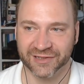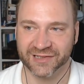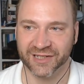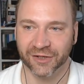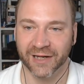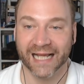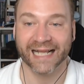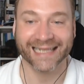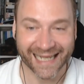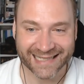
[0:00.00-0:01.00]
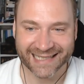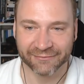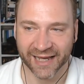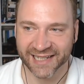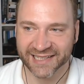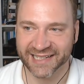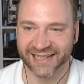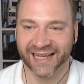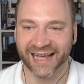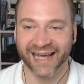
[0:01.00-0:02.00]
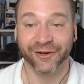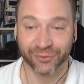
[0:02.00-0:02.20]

So let's imagine yeah, yeah. a